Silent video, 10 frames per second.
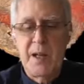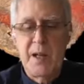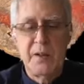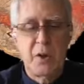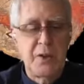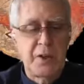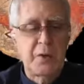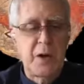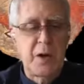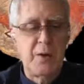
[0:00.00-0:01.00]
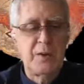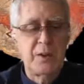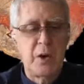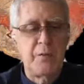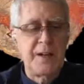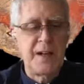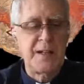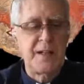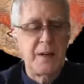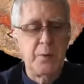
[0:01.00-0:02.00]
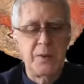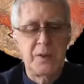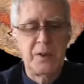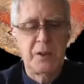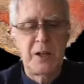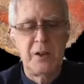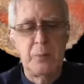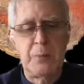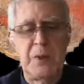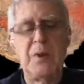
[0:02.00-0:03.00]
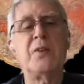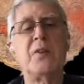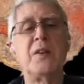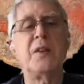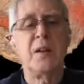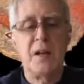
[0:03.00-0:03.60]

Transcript: He told the crowds COVID 19 was a conspiracy